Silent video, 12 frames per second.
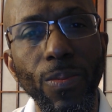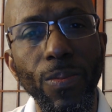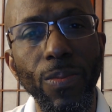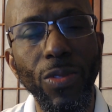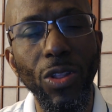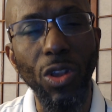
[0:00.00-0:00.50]

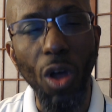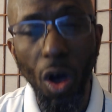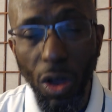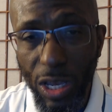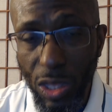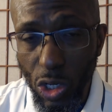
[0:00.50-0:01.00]
The long
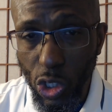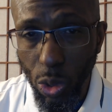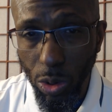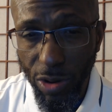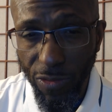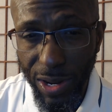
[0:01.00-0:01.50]
and the short
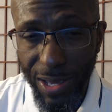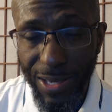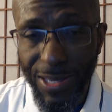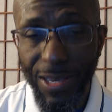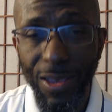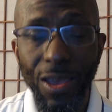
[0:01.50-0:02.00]
of it
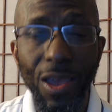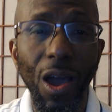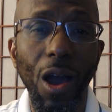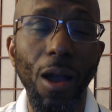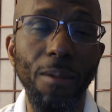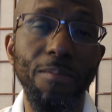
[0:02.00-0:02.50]
is,
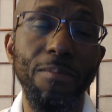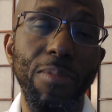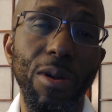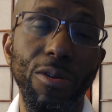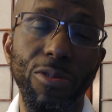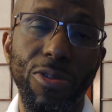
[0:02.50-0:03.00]
our
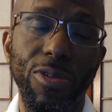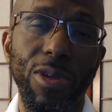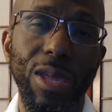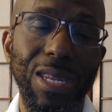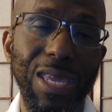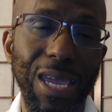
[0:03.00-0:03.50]
birth
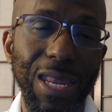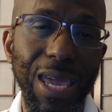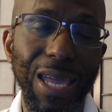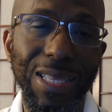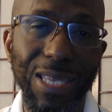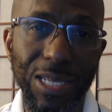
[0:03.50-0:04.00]

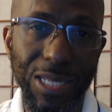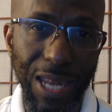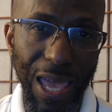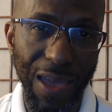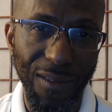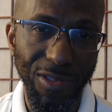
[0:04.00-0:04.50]
DNA doesn't
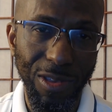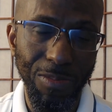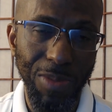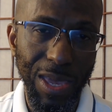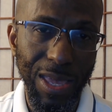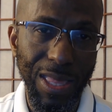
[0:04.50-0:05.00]
have to
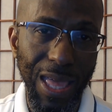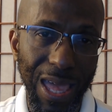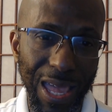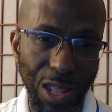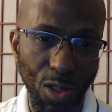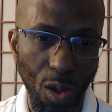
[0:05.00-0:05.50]
be the
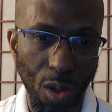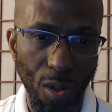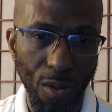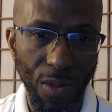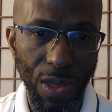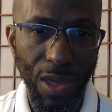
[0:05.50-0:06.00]
end all,
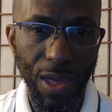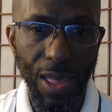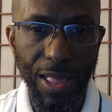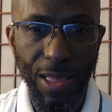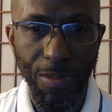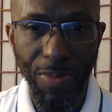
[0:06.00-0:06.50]

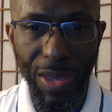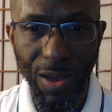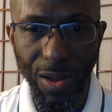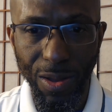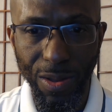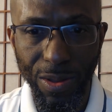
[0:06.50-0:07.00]
the be
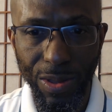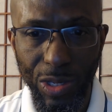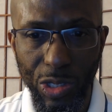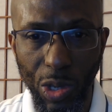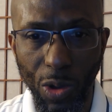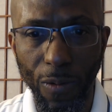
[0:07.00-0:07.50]
all.
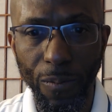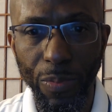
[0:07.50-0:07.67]
So